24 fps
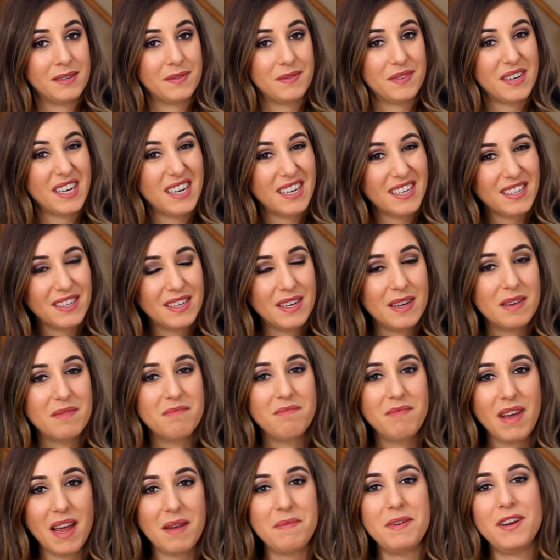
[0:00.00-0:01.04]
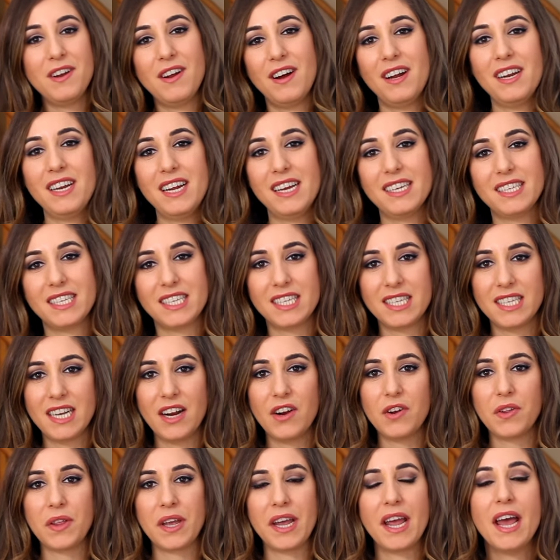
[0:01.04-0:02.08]
Well, maybe not
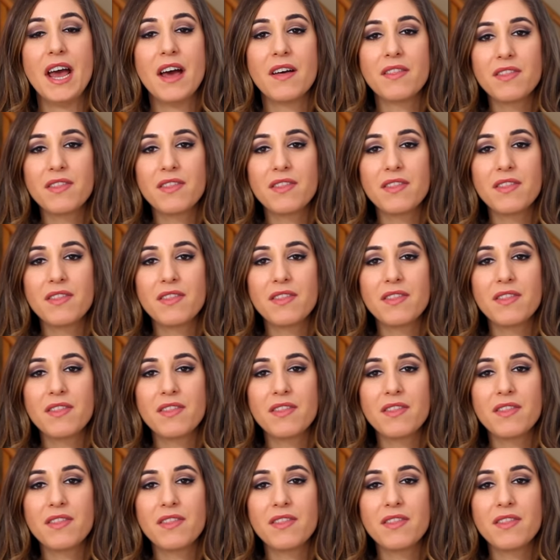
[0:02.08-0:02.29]
necessarily.